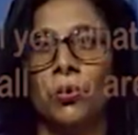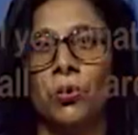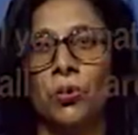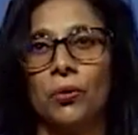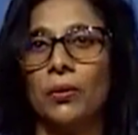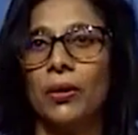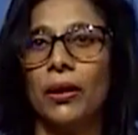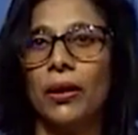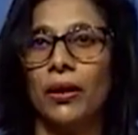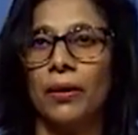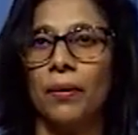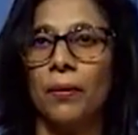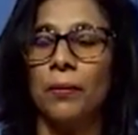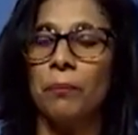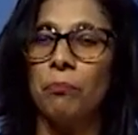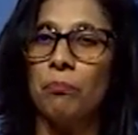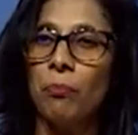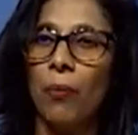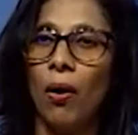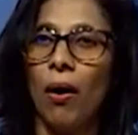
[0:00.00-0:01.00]
to the
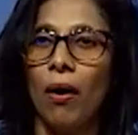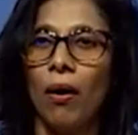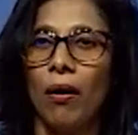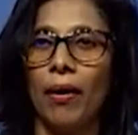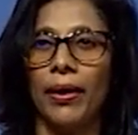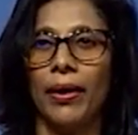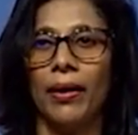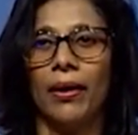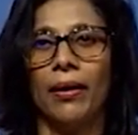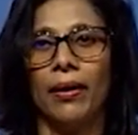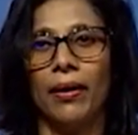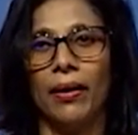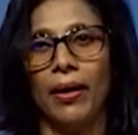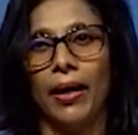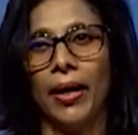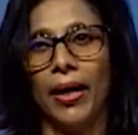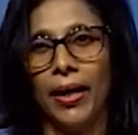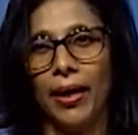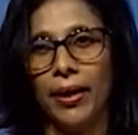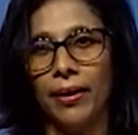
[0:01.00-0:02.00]
boy,
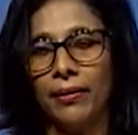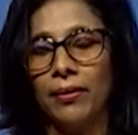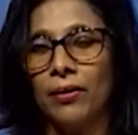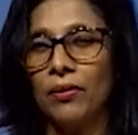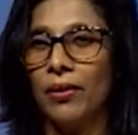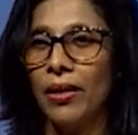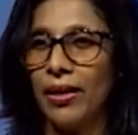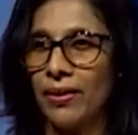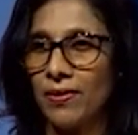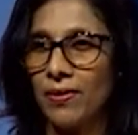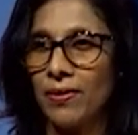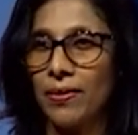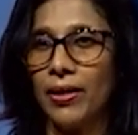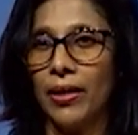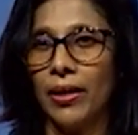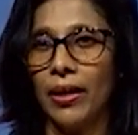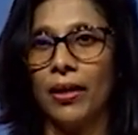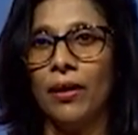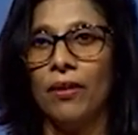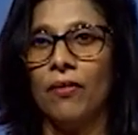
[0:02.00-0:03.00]
and let us
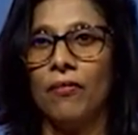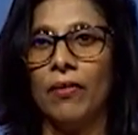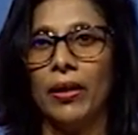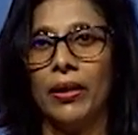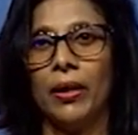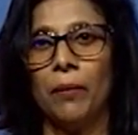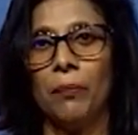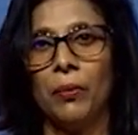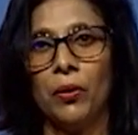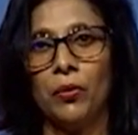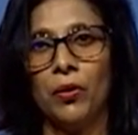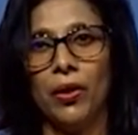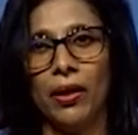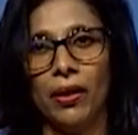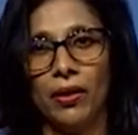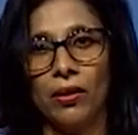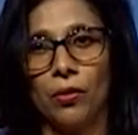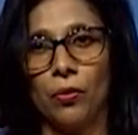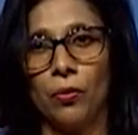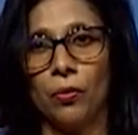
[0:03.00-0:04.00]
see what happened to the red
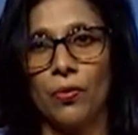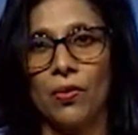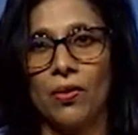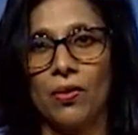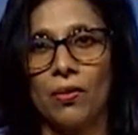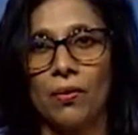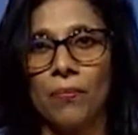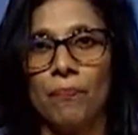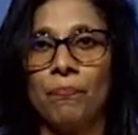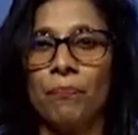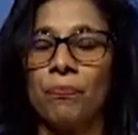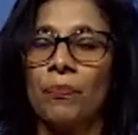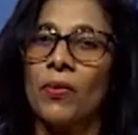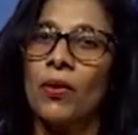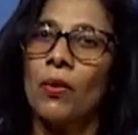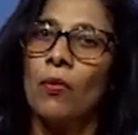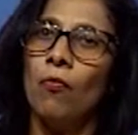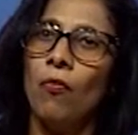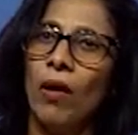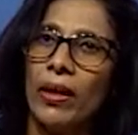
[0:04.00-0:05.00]
rose.
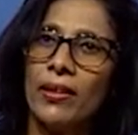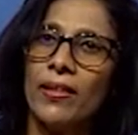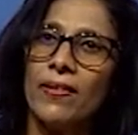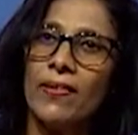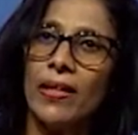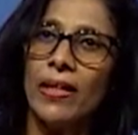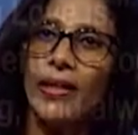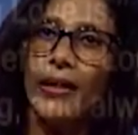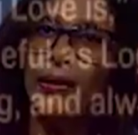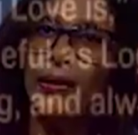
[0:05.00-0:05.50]
What a silly